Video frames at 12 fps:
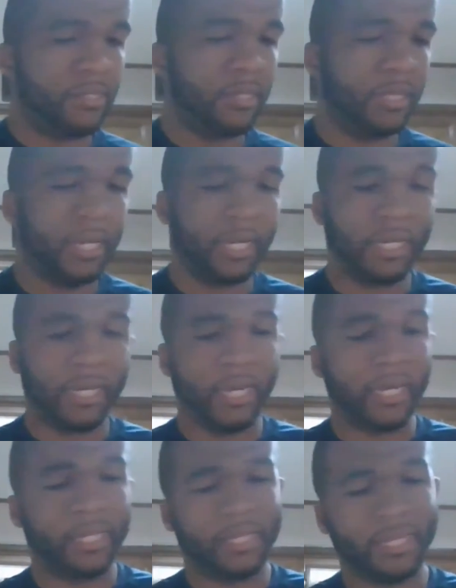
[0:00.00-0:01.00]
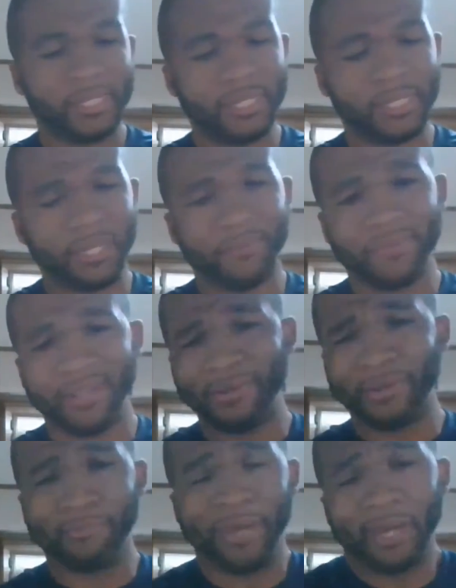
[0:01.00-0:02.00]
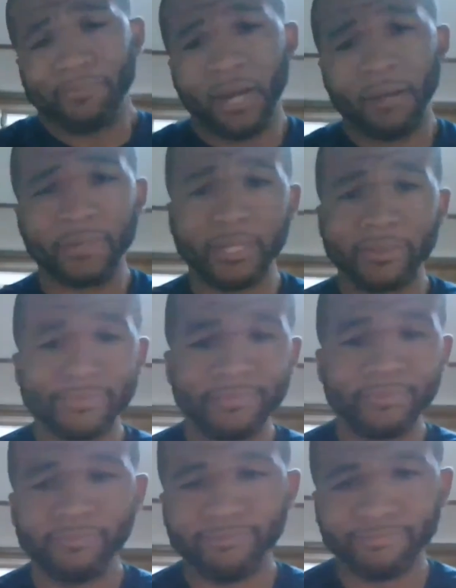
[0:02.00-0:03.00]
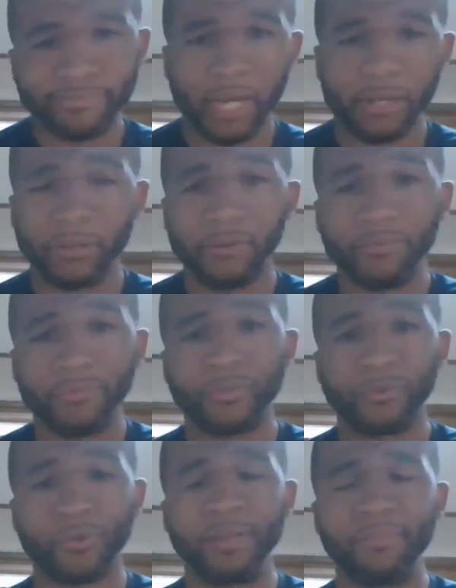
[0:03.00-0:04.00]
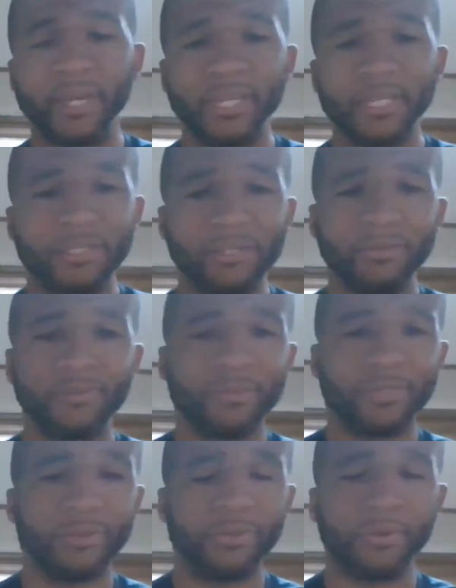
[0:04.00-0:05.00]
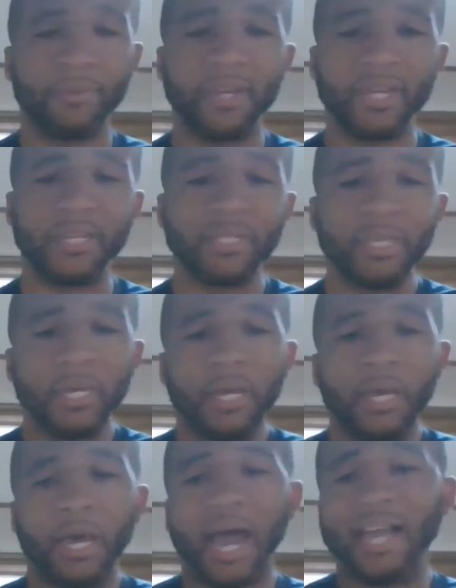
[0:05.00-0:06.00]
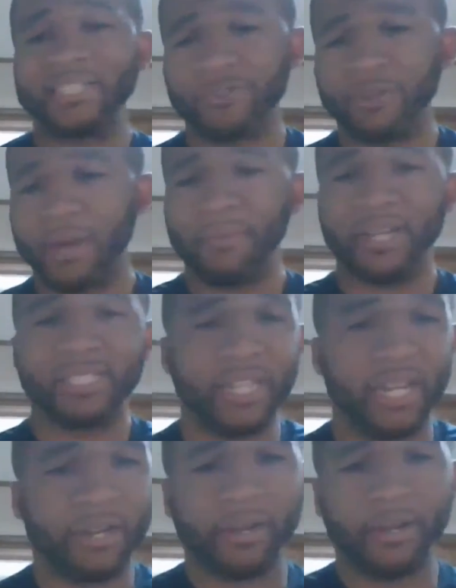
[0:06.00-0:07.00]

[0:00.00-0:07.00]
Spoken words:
Again, this is something that you can make probably, I don't know, 3 minutes, 3 minutes. I just grab my shaker and